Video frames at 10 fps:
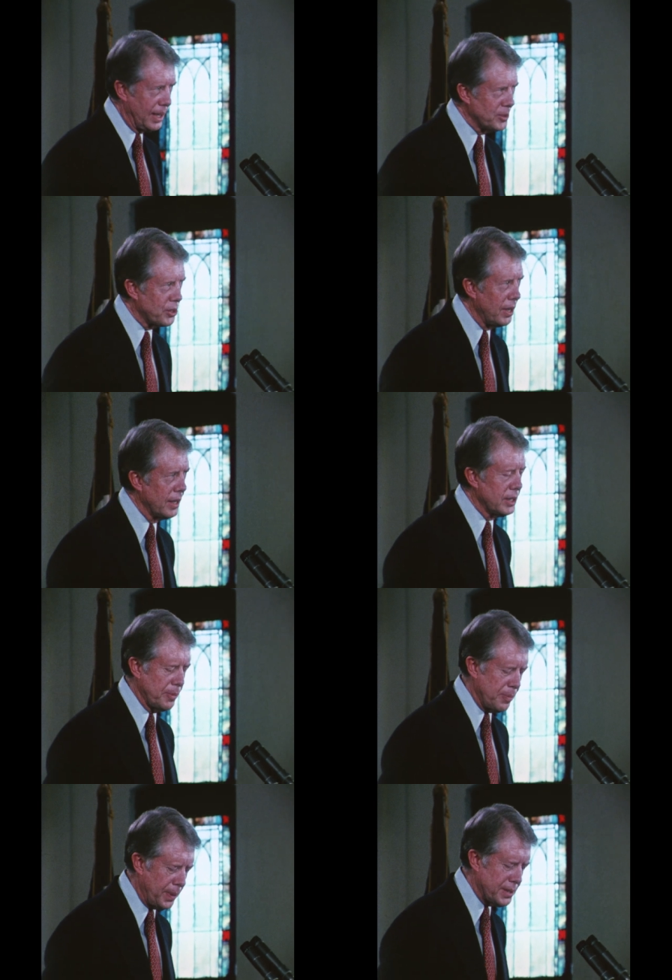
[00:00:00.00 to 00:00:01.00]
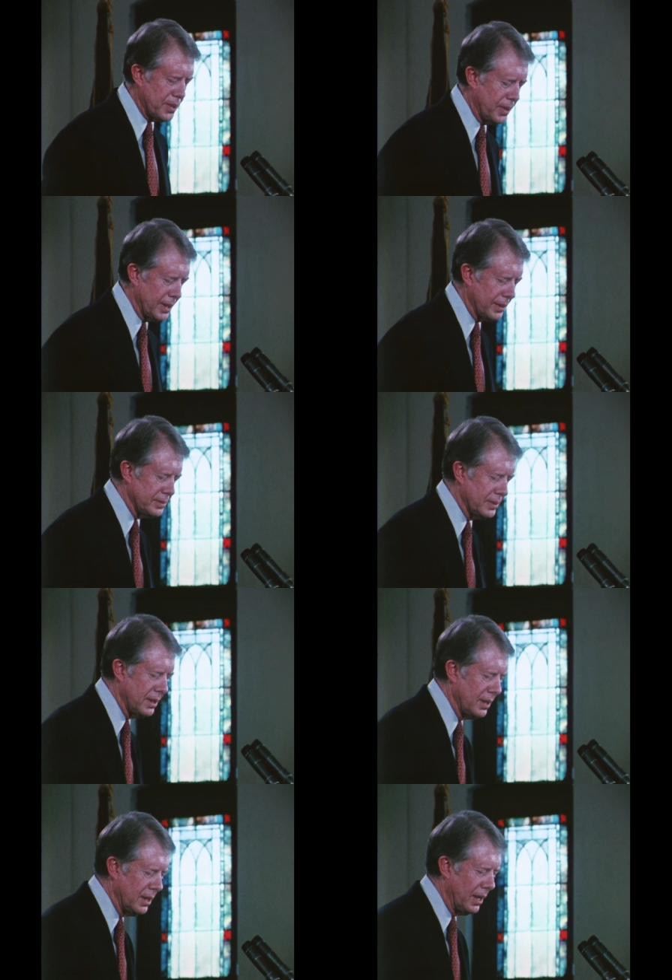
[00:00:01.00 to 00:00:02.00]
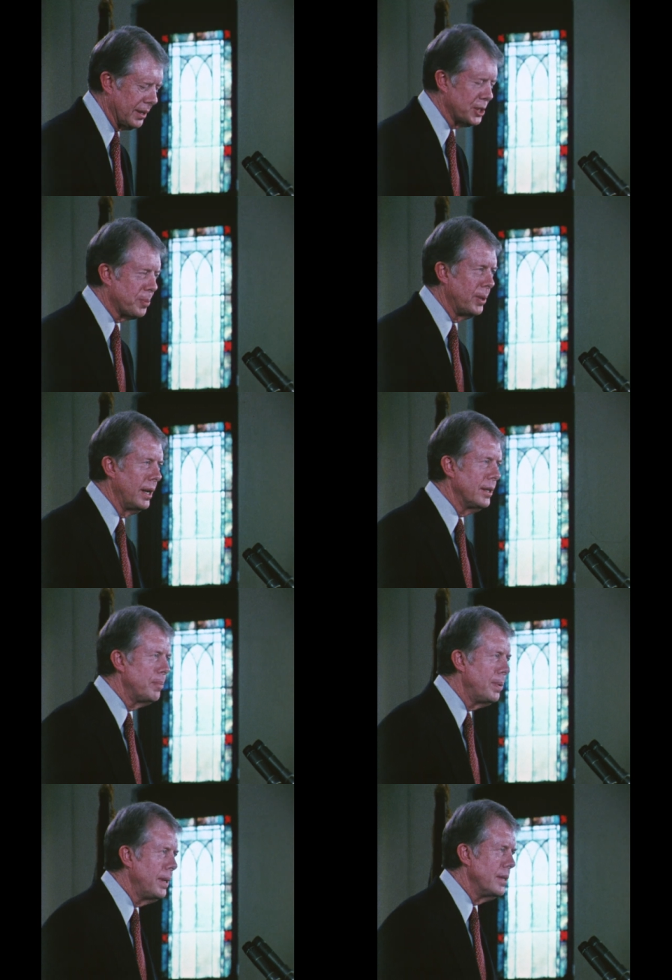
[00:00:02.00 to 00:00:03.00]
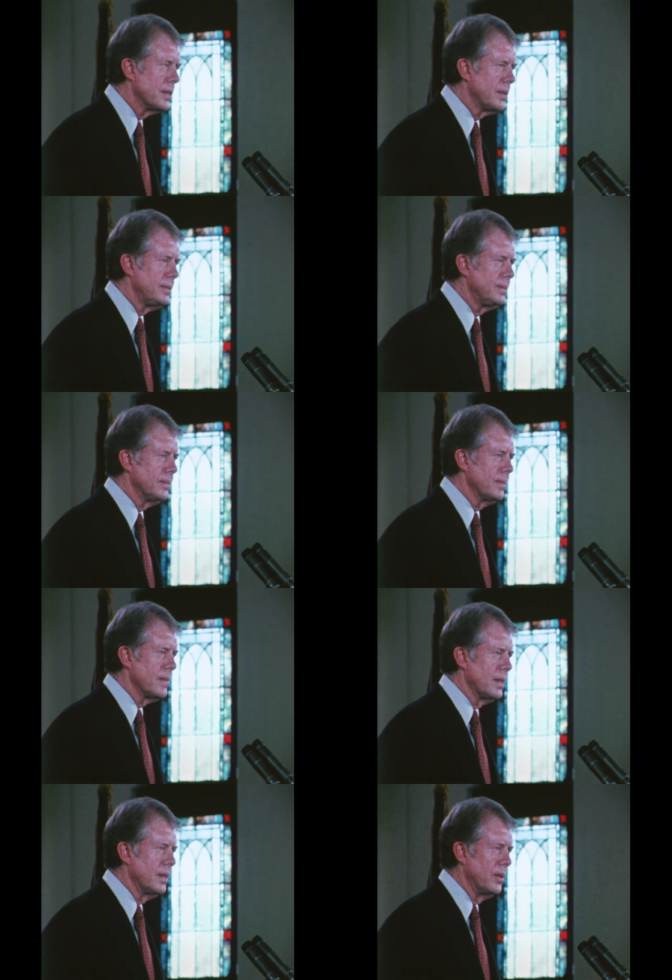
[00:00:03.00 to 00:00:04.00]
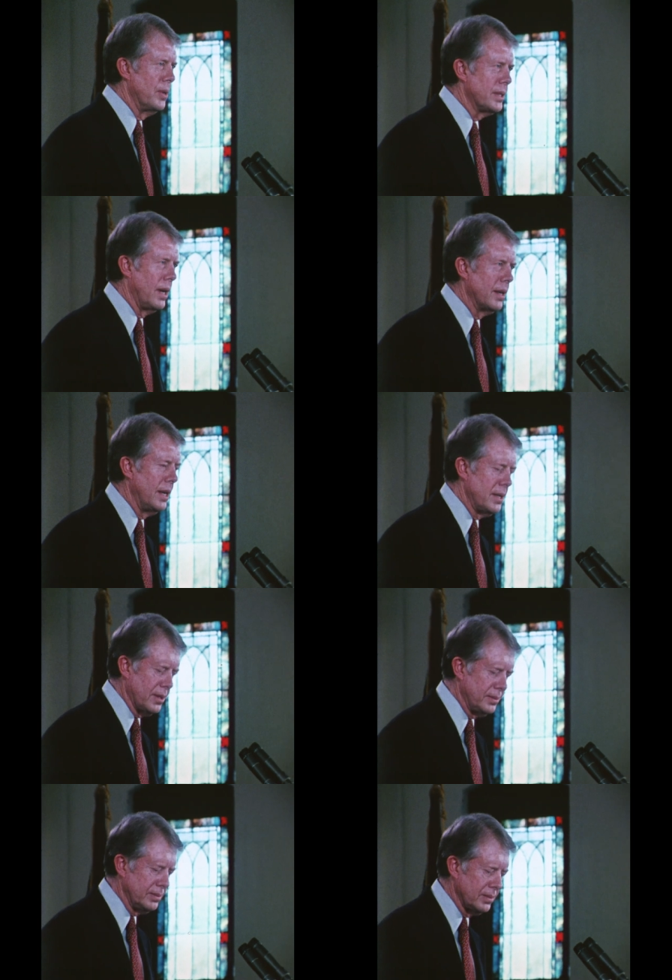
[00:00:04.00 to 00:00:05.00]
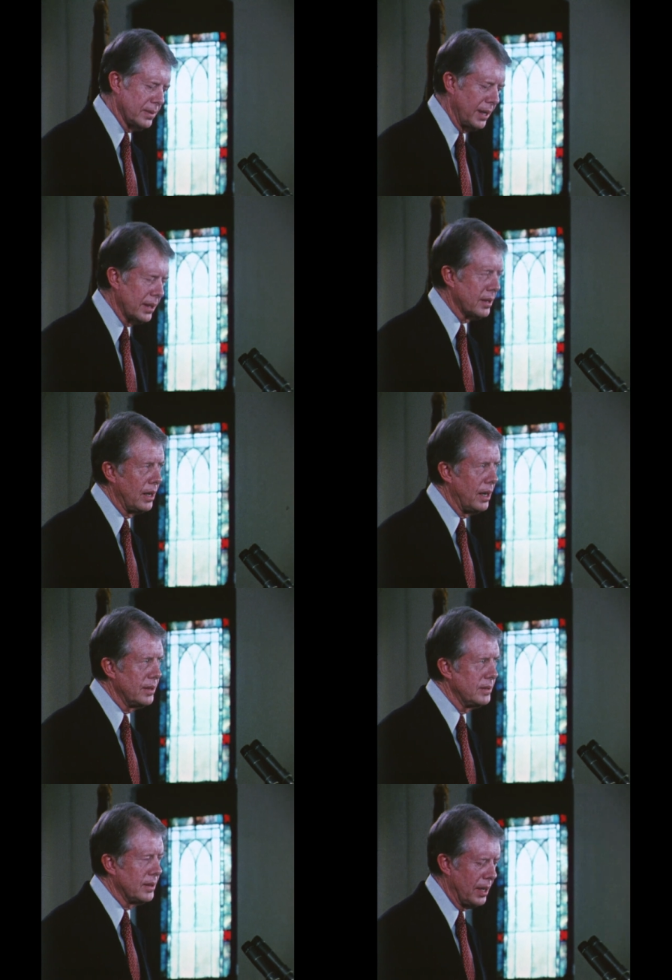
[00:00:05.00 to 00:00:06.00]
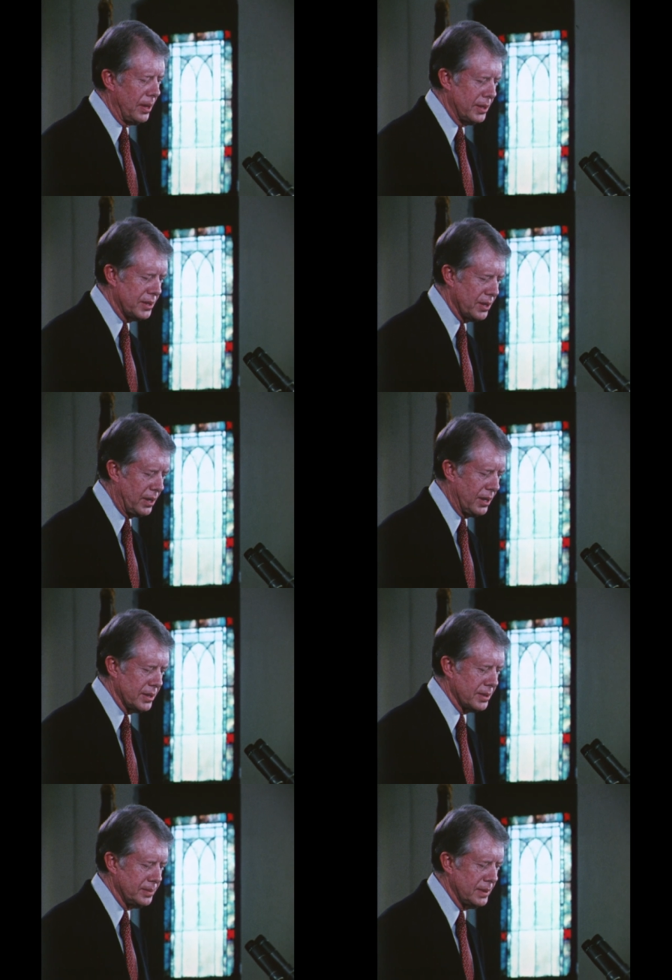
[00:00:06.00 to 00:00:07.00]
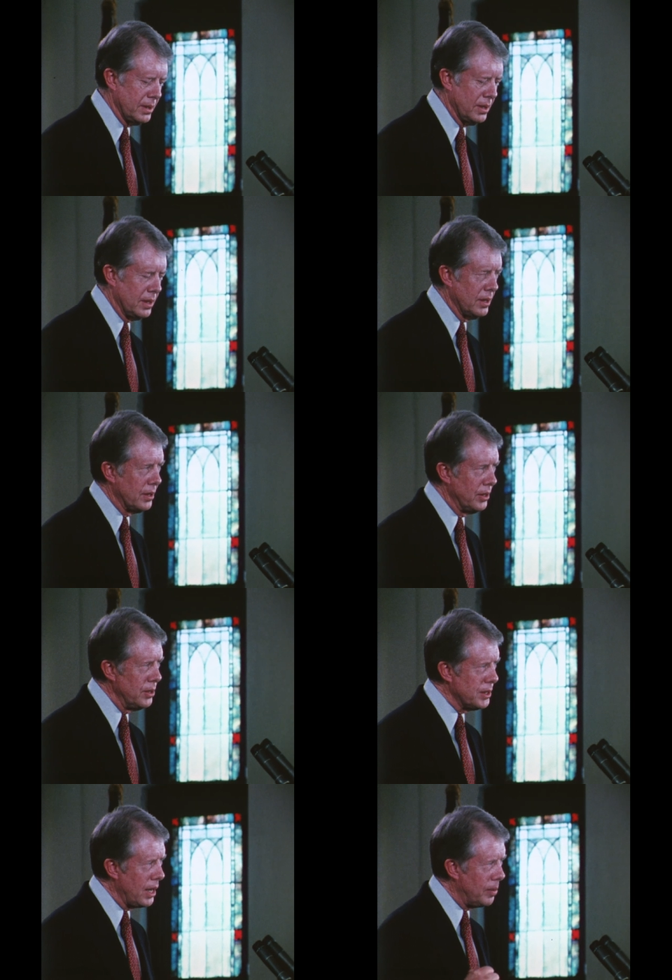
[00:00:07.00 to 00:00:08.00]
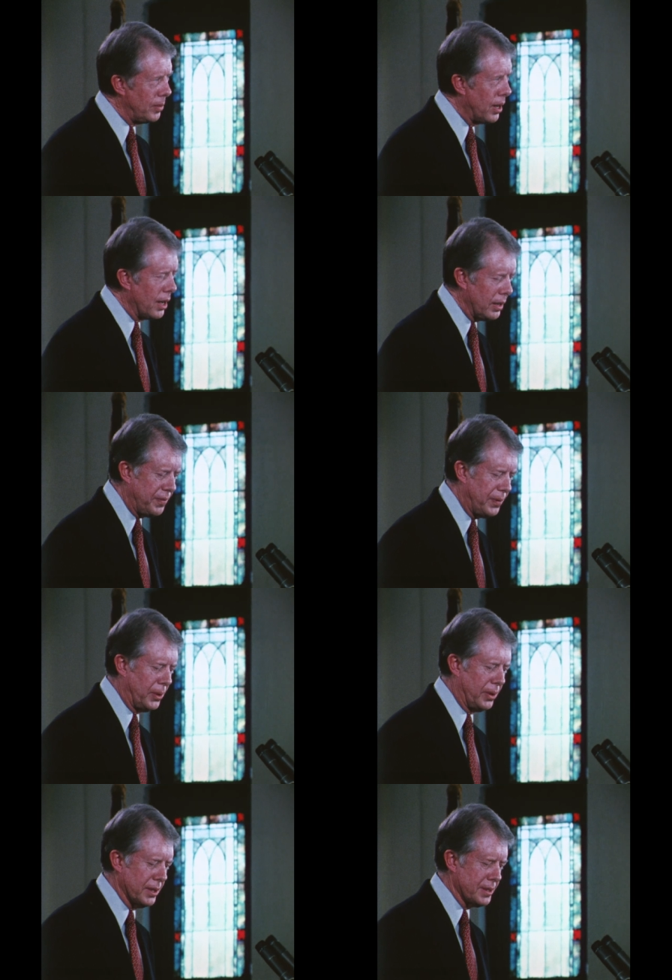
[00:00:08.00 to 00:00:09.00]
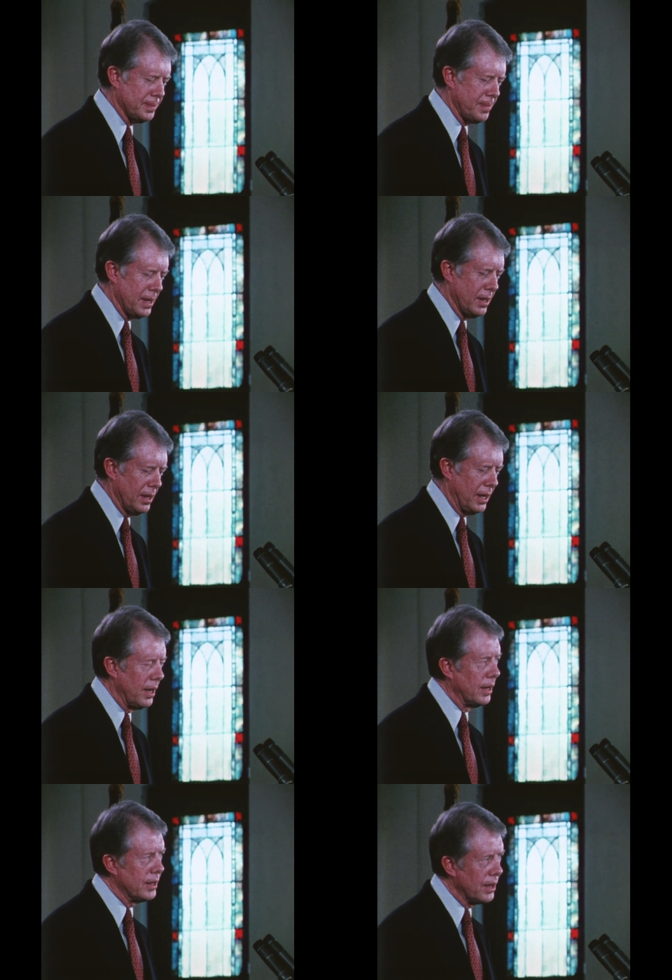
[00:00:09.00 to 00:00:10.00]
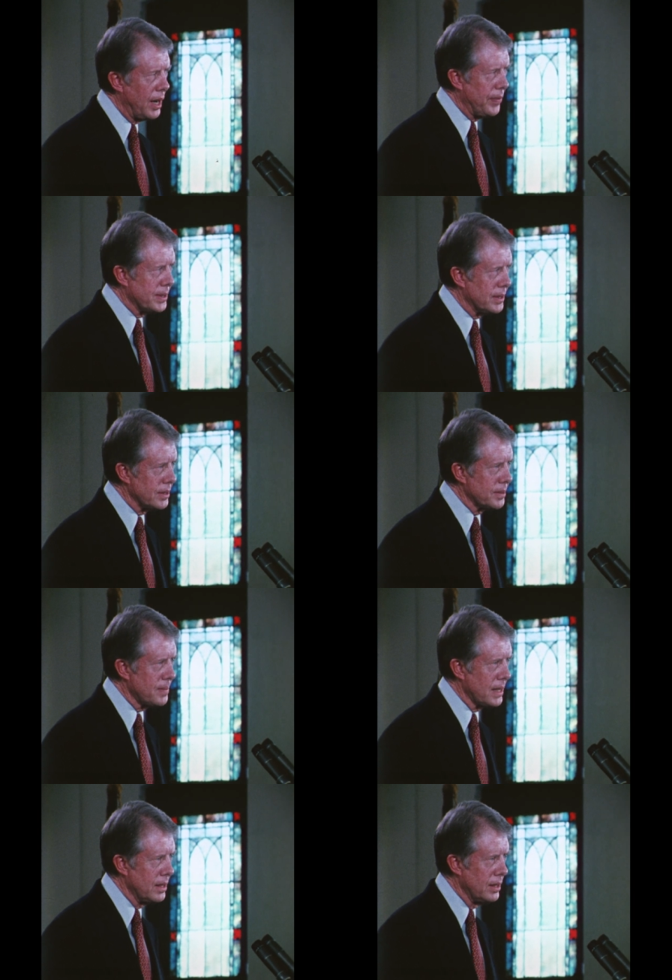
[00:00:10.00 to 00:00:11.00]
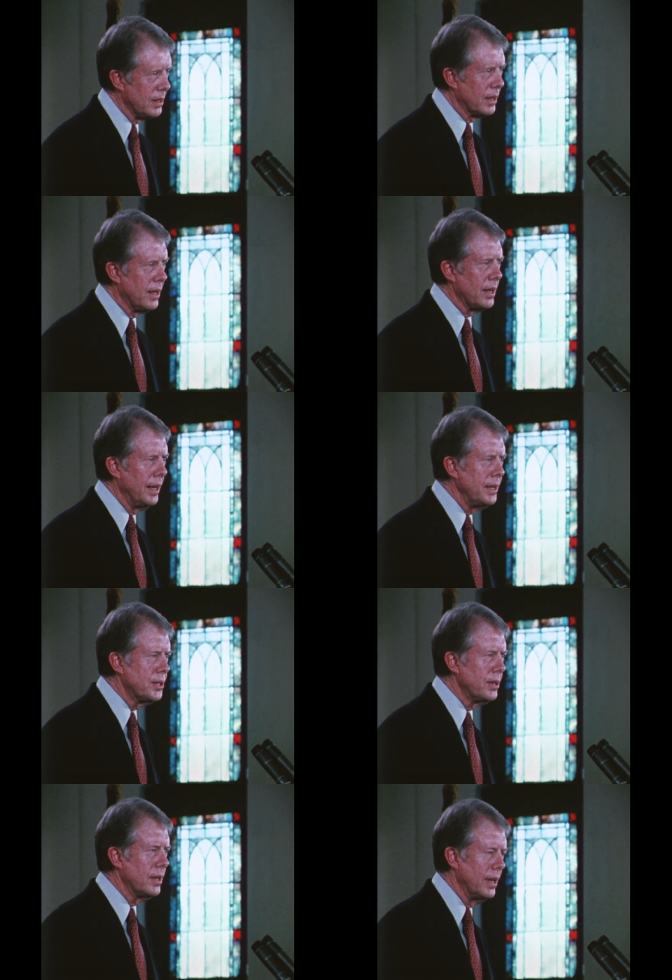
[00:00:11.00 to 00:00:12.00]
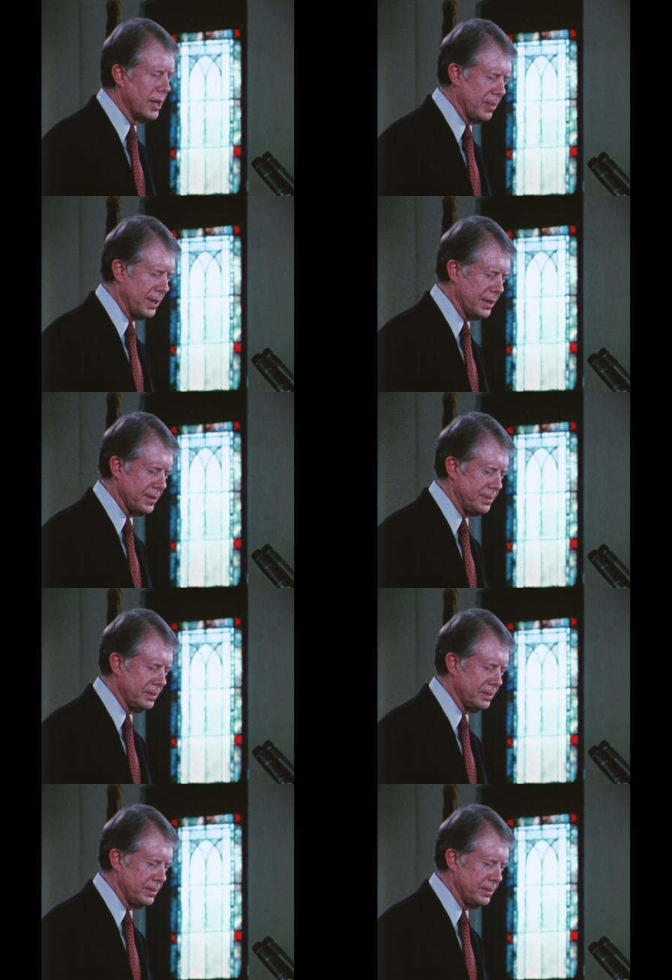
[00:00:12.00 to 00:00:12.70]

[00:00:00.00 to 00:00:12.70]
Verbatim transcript: I'm trying to perpetuate and to spread the peace which our nation, thank God, now enjoys, to use our moral force and our good offices, to get ancient enemies,